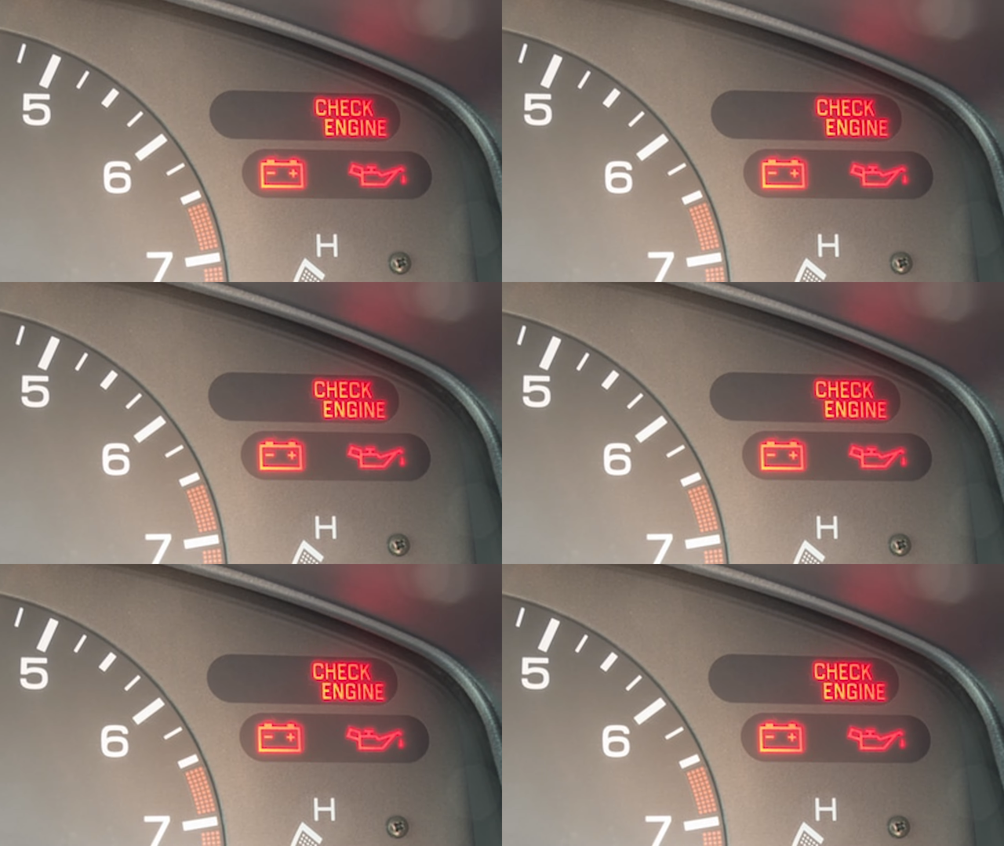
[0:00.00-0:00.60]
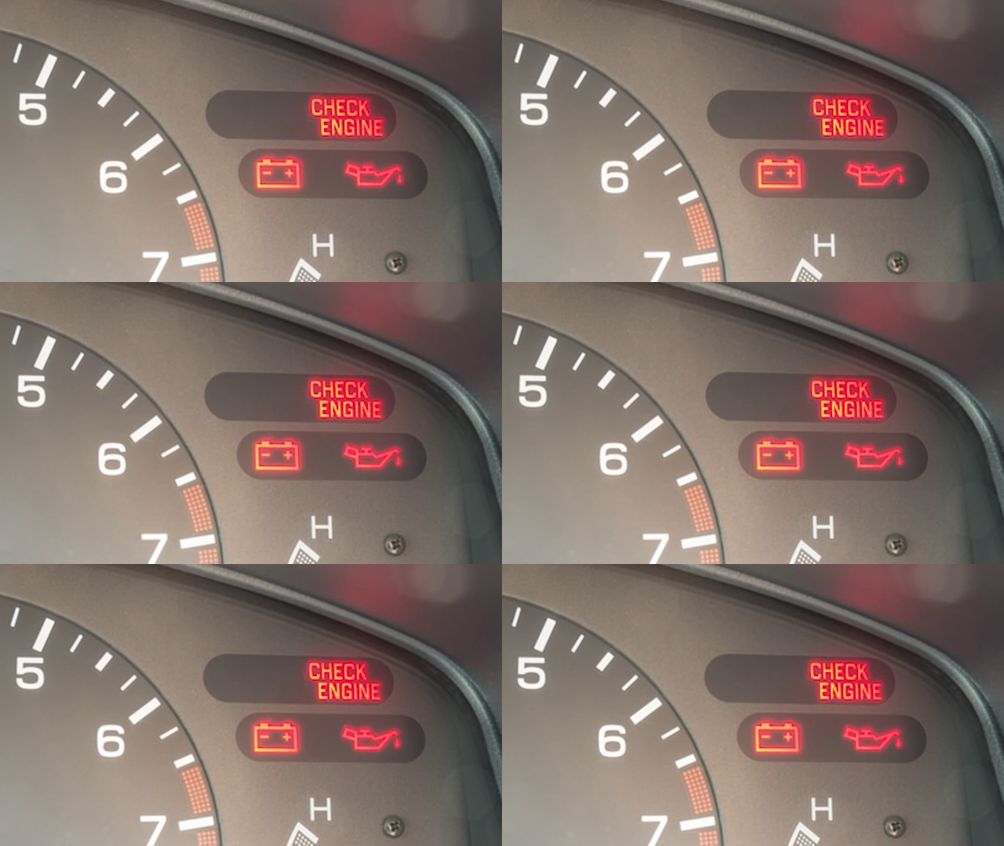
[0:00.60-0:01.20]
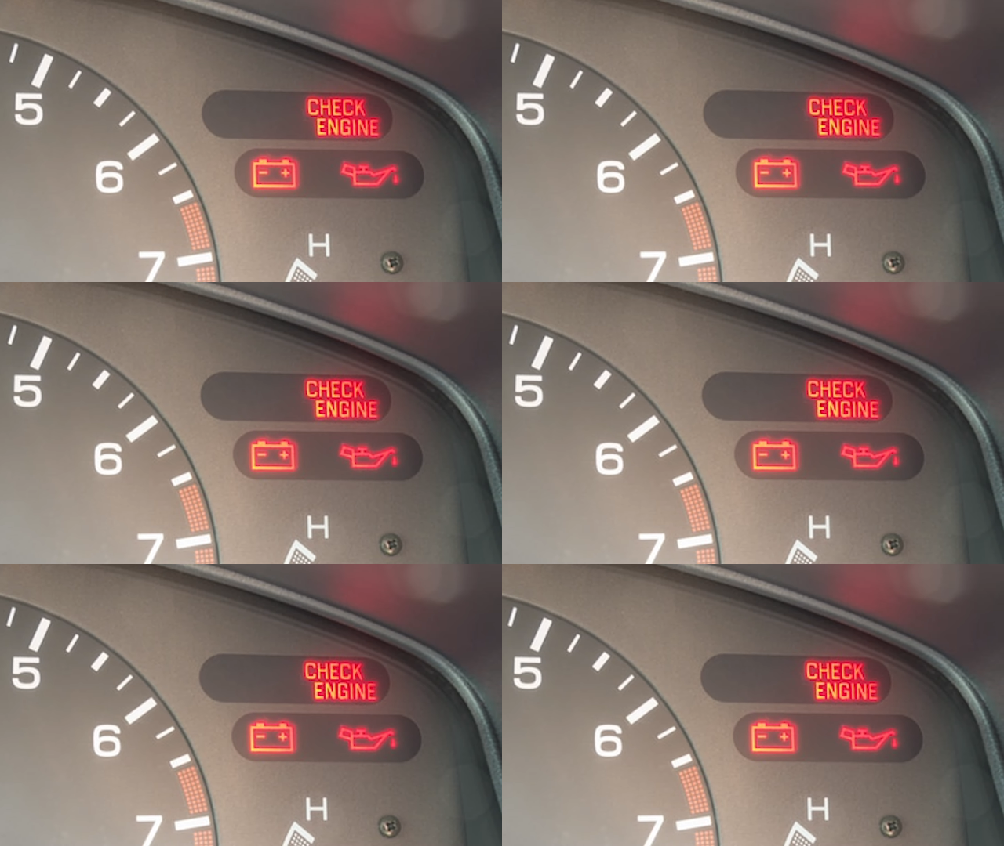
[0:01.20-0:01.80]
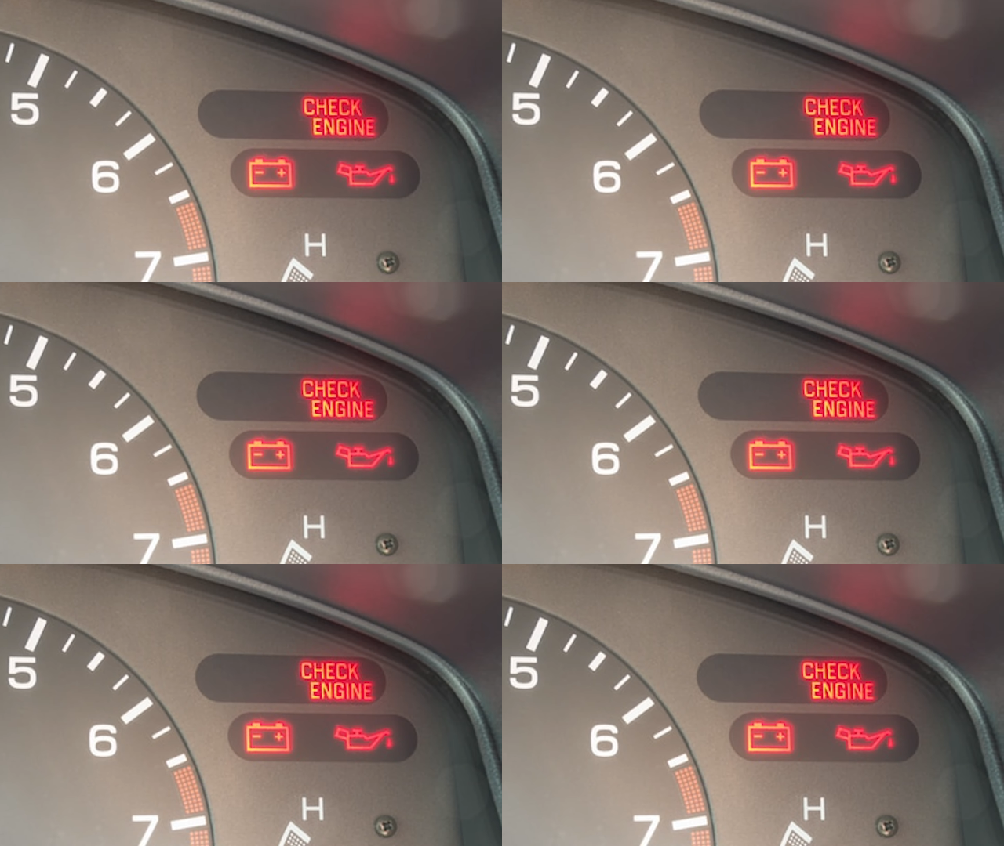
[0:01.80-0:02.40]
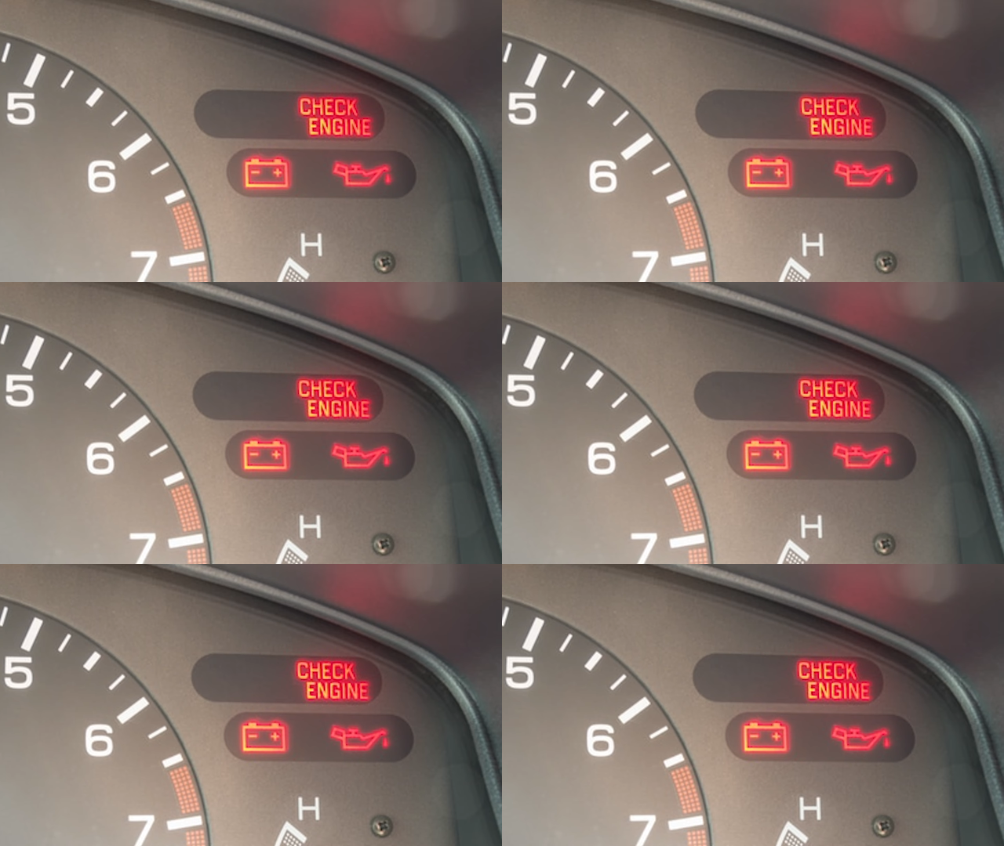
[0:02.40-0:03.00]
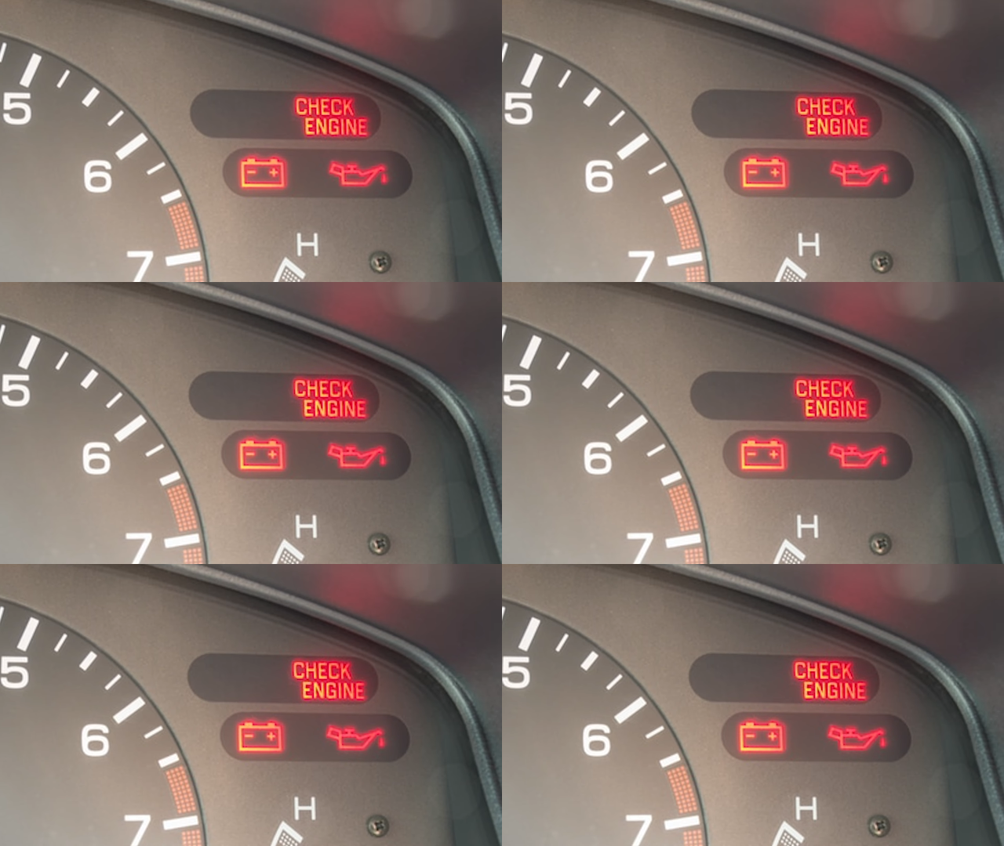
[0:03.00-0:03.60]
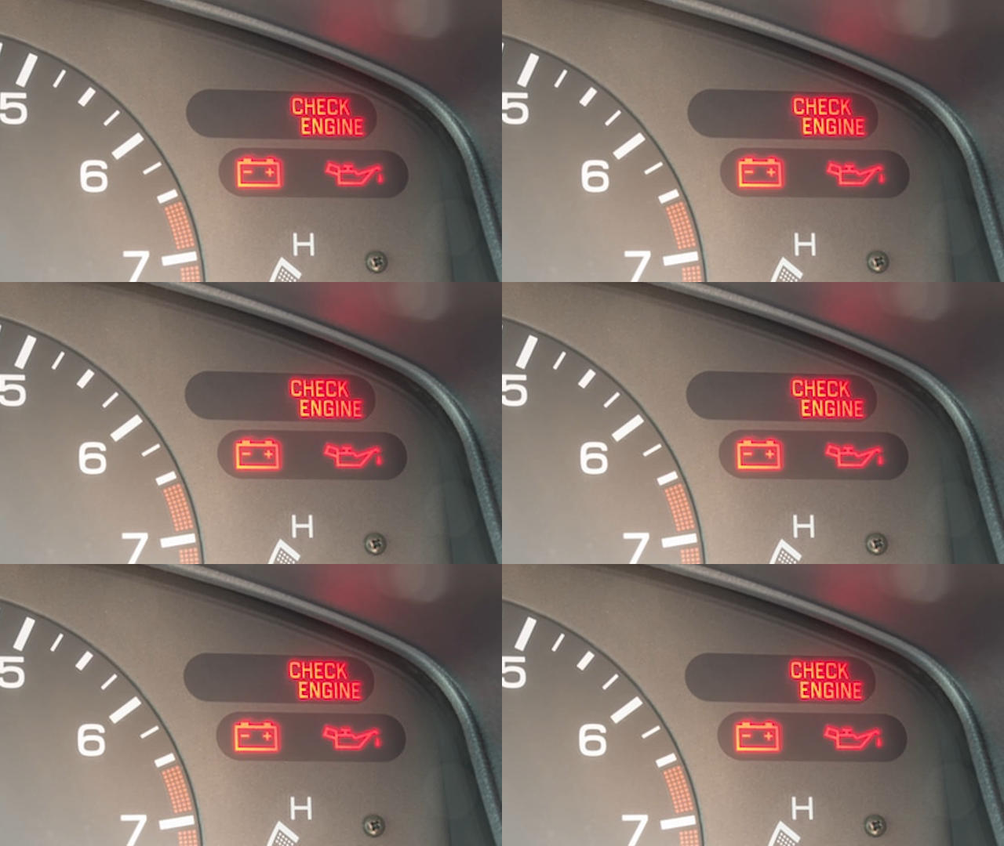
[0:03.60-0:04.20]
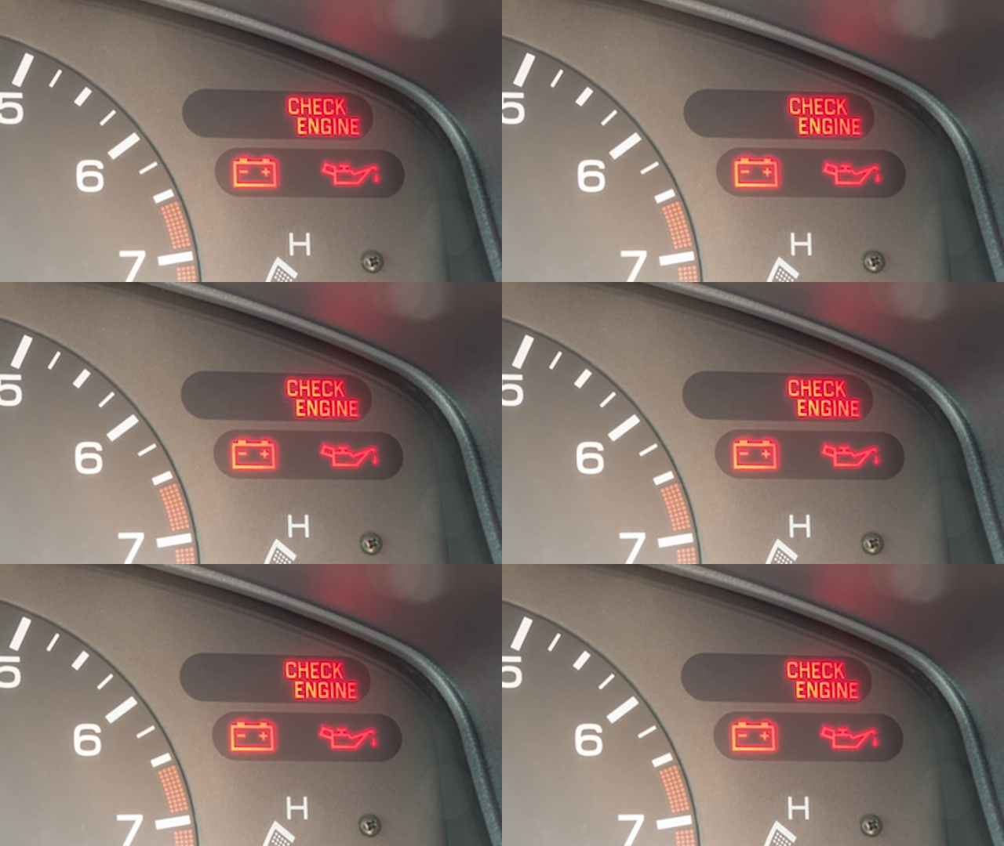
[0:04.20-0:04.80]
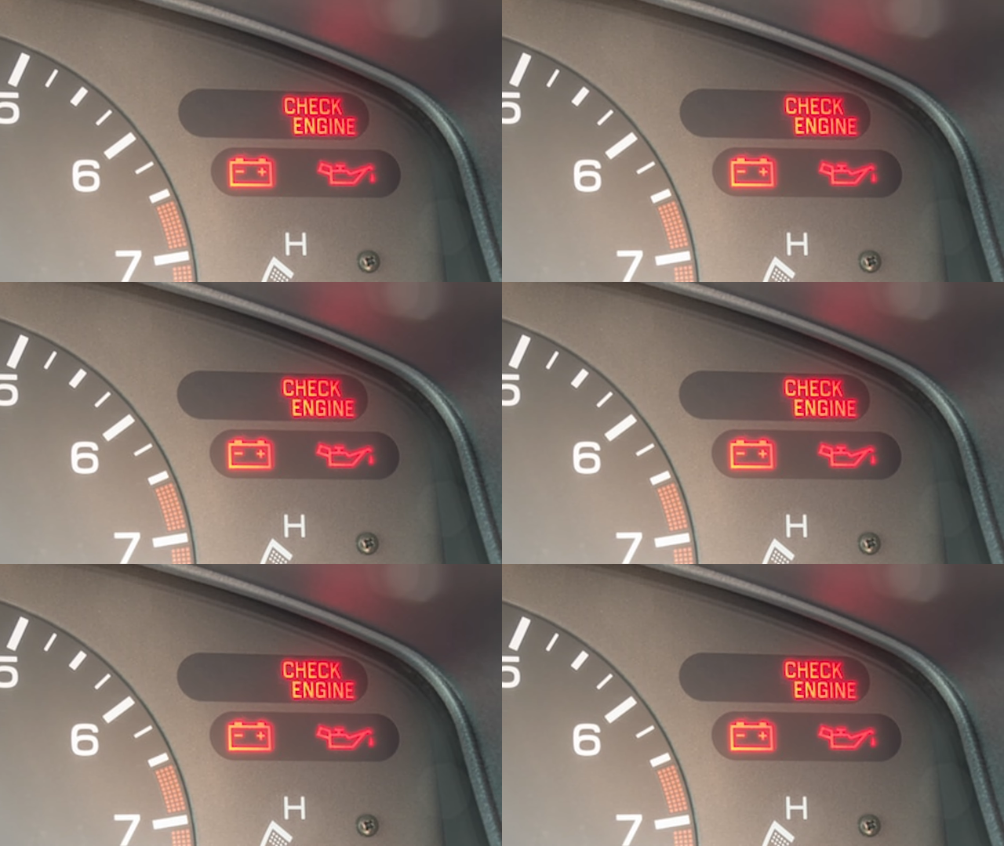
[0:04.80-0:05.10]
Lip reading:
[unreadable: no face in view]